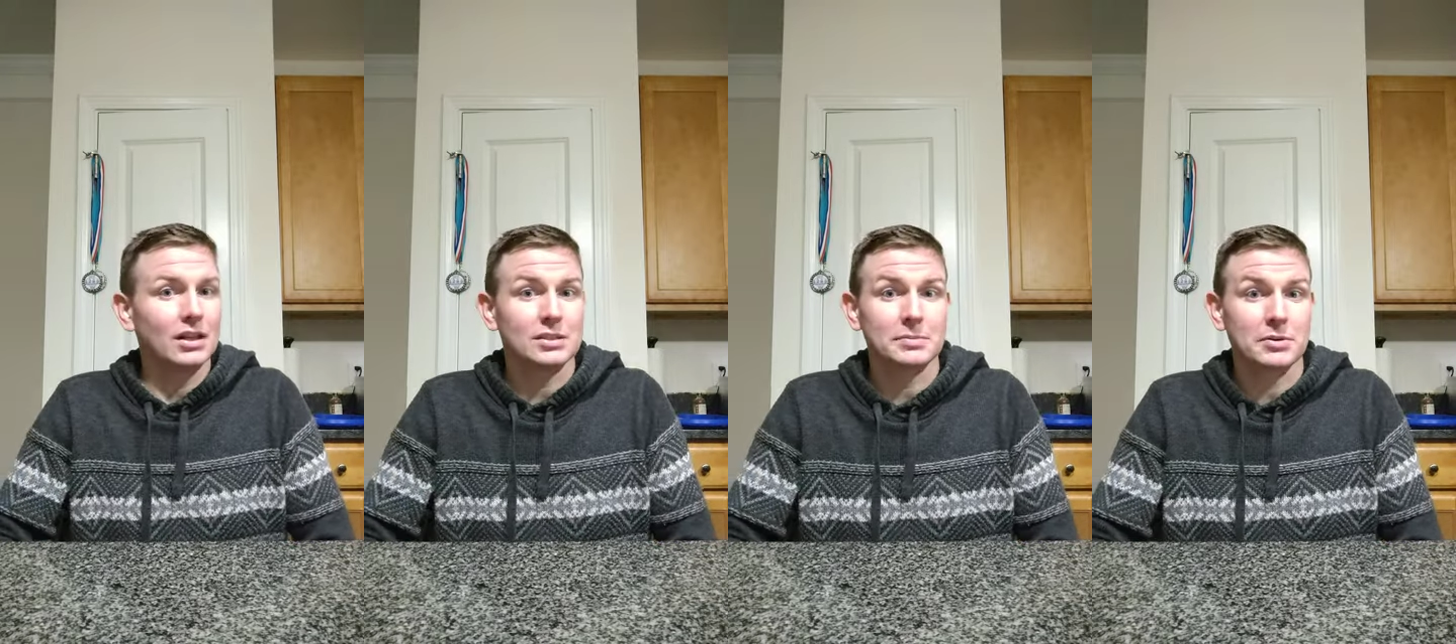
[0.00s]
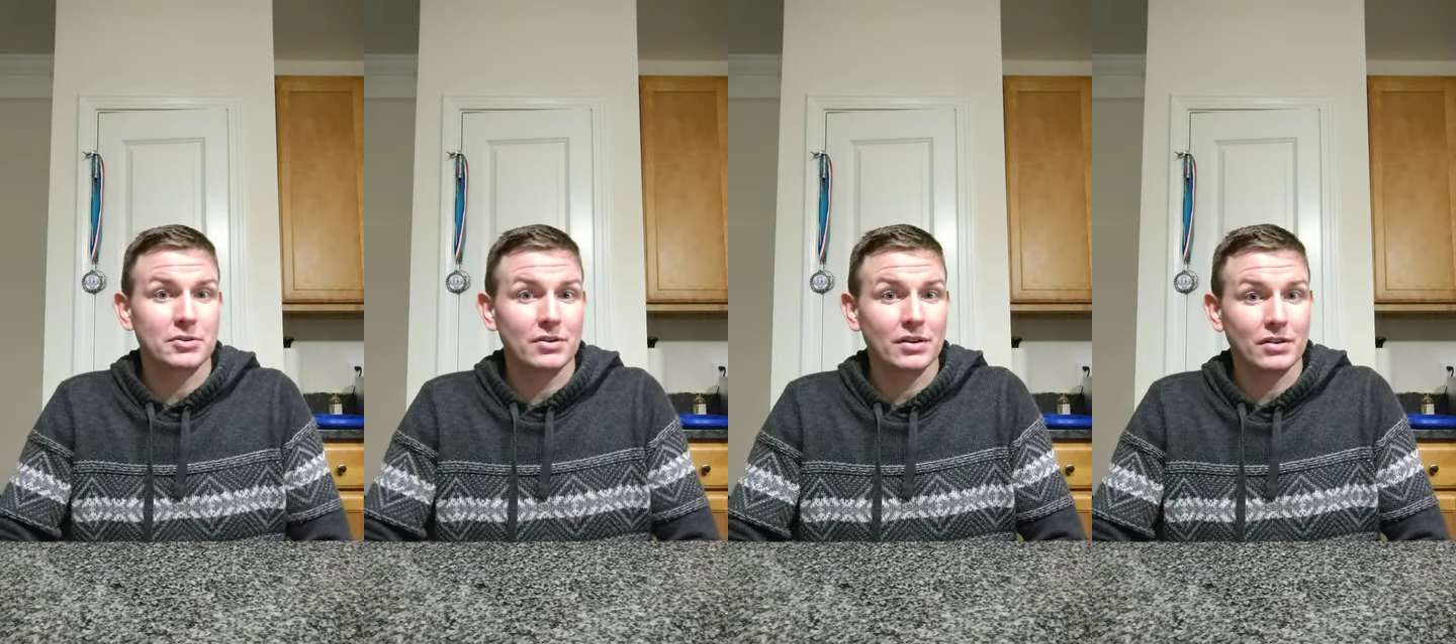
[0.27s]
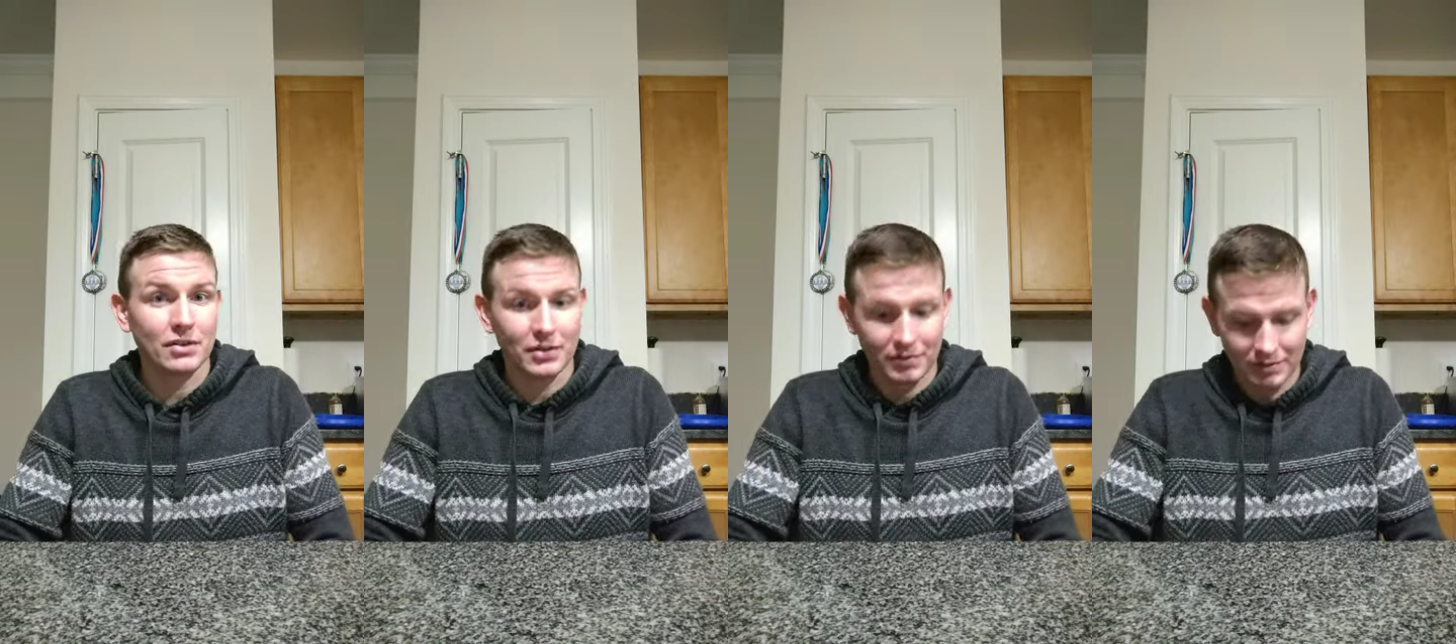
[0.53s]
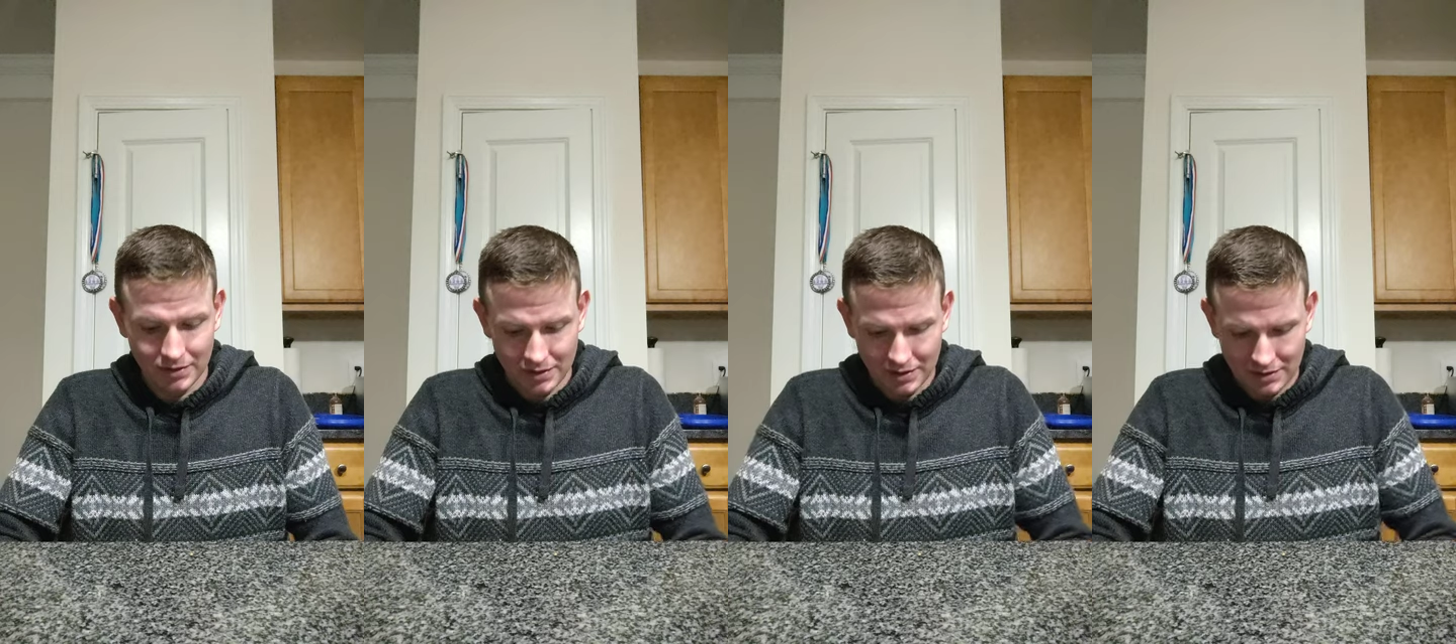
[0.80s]
I lost my train of thought.
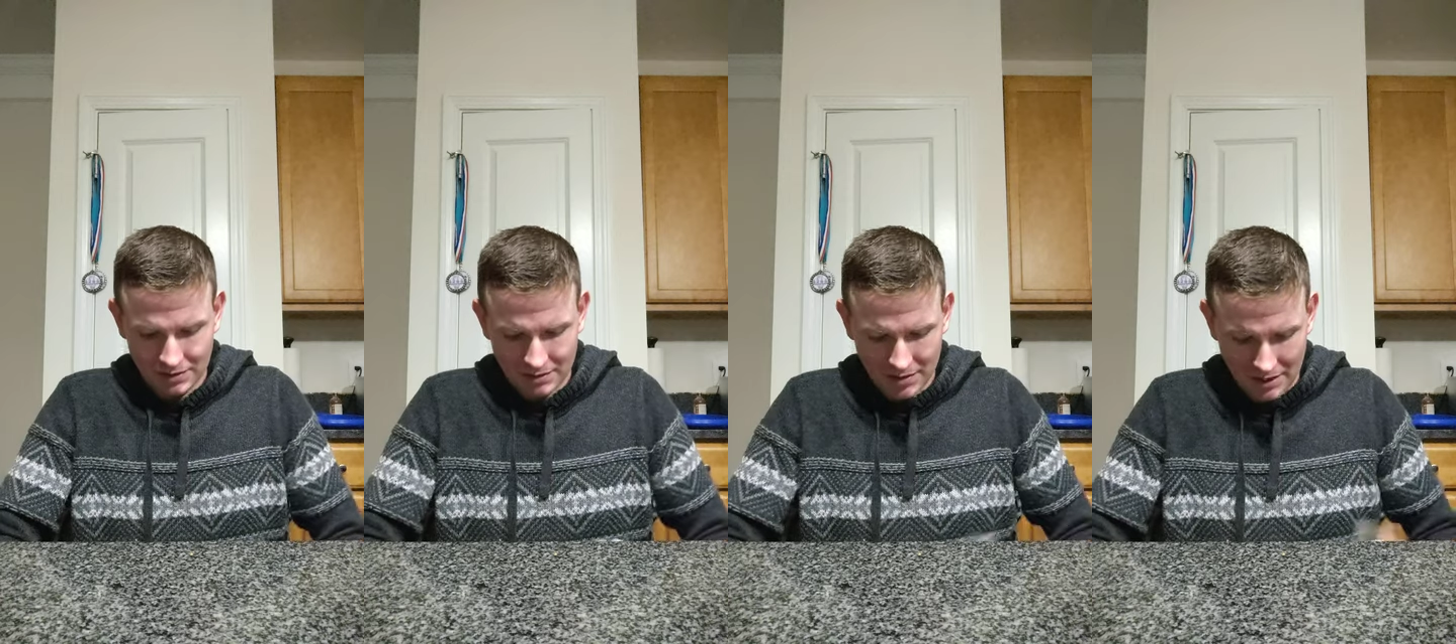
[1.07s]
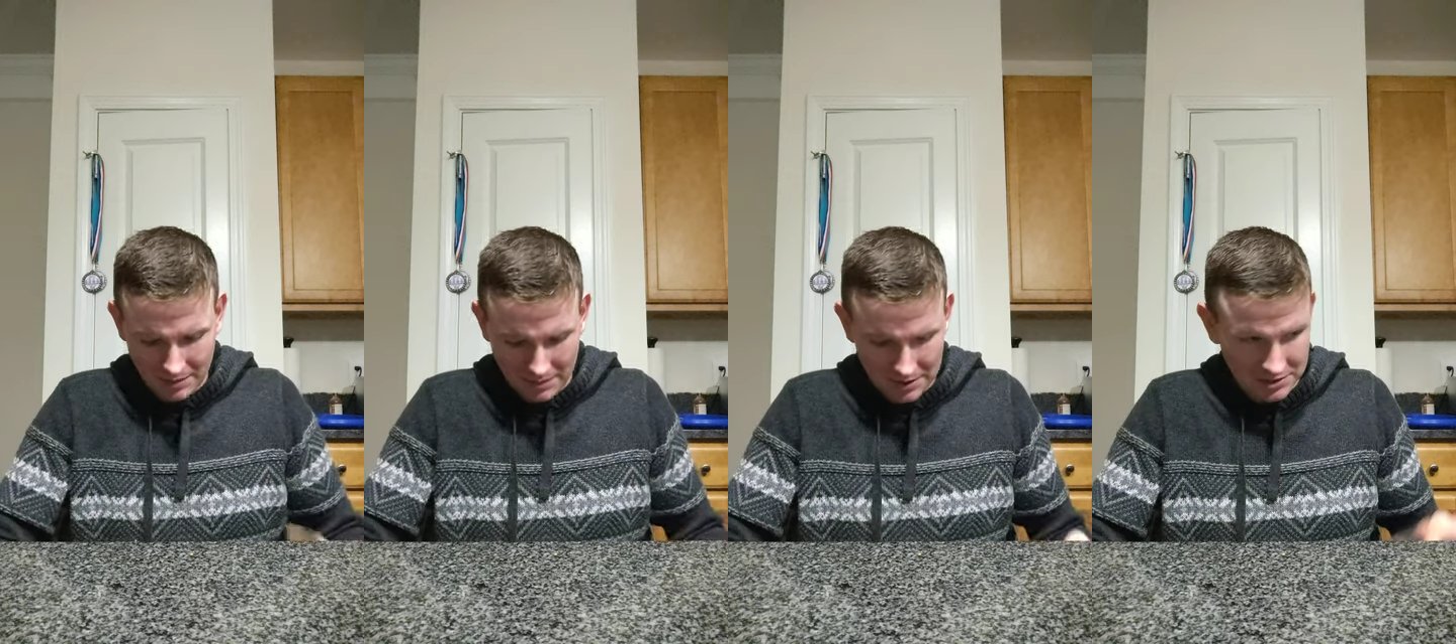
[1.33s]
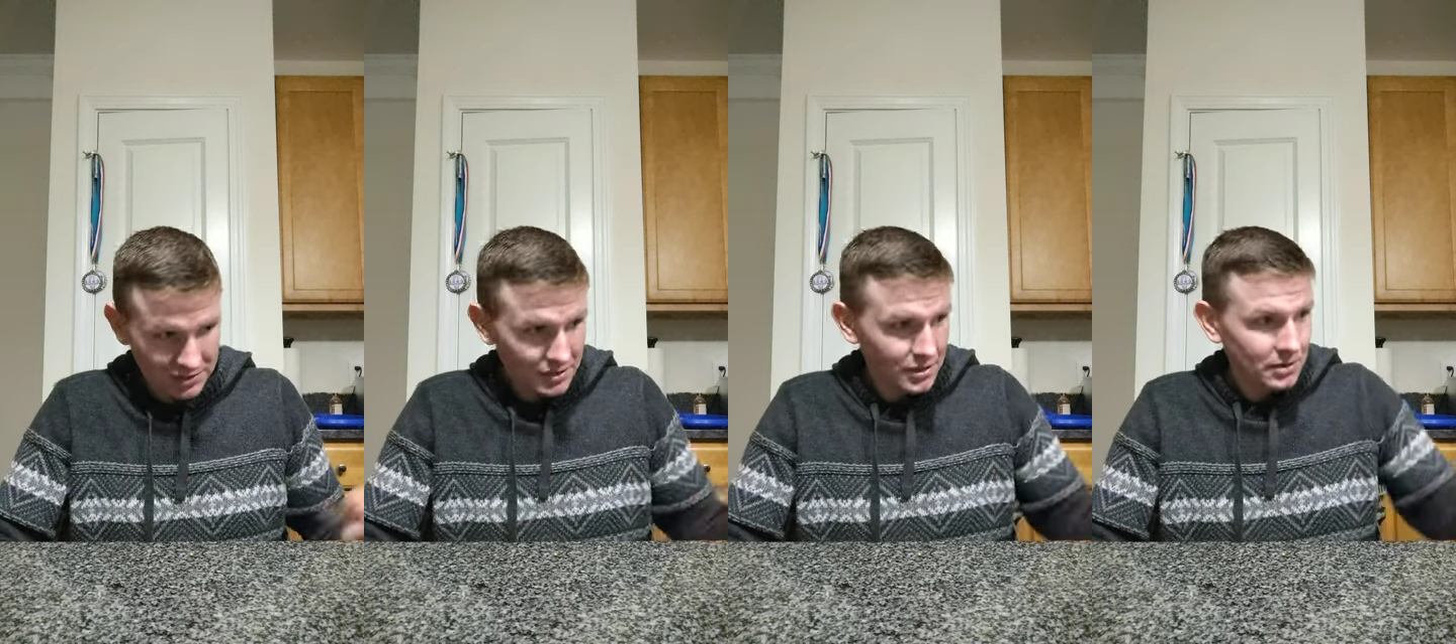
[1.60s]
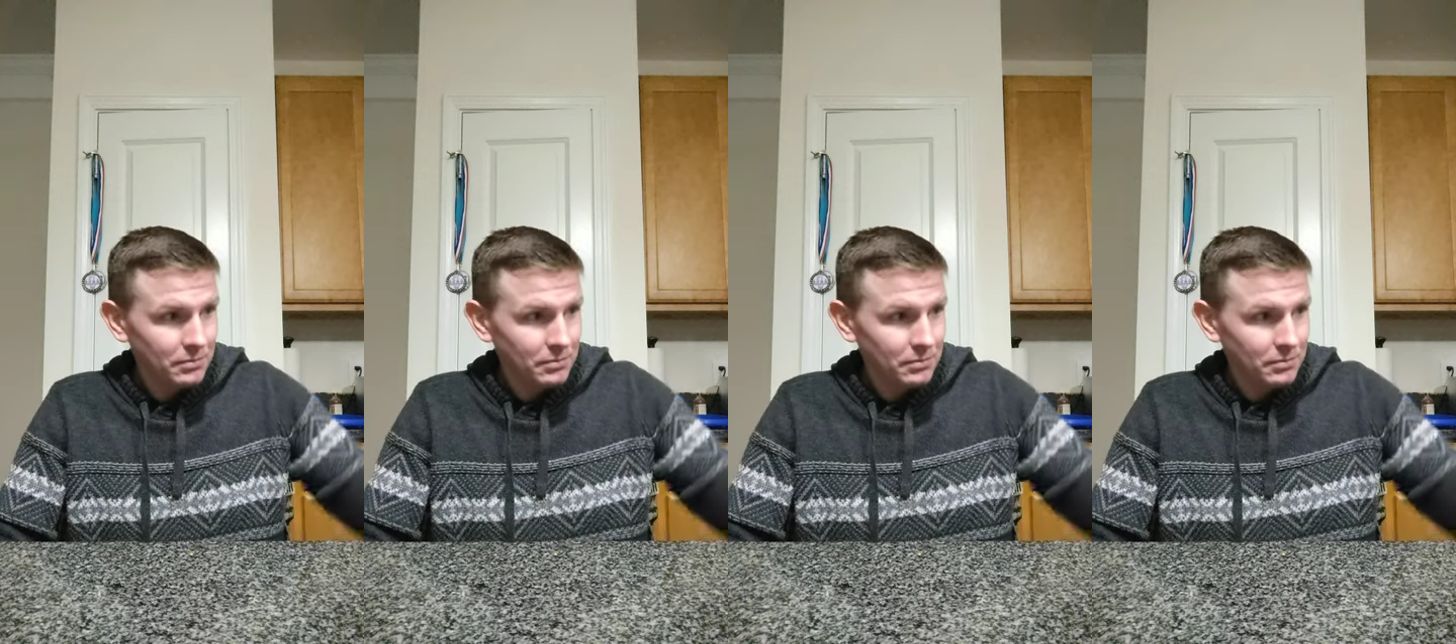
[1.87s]
Anyways,